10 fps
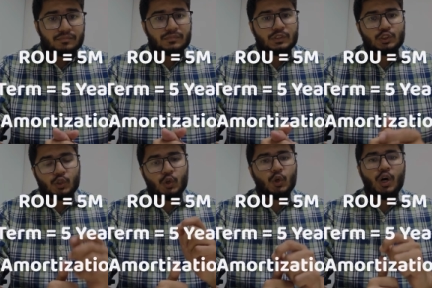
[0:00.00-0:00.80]

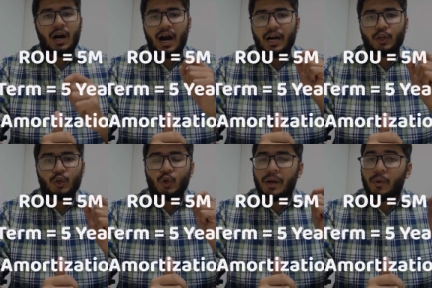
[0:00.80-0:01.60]
So
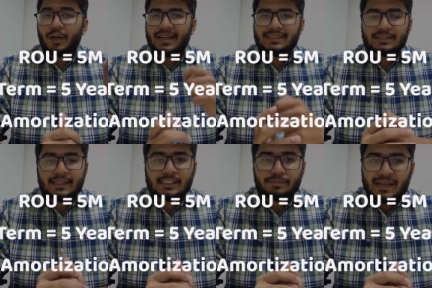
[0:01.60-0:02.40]
ROU amortization
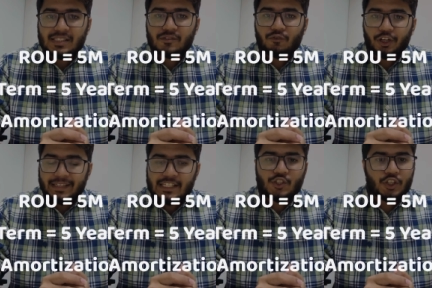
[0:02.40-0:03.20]
expense for
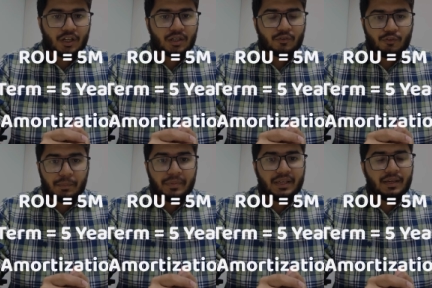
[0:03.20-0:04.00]
each year will
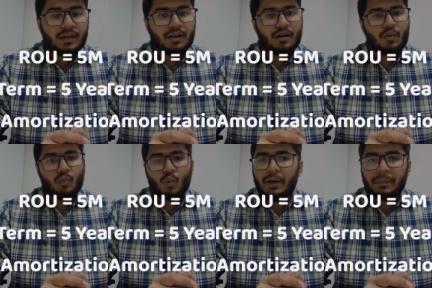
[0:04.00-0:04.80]
be
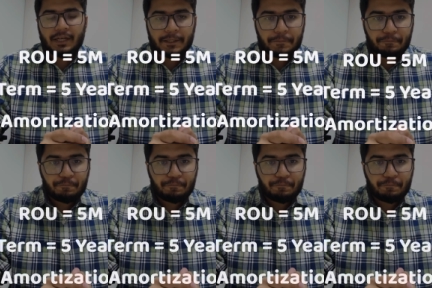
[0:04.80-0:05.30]
1 million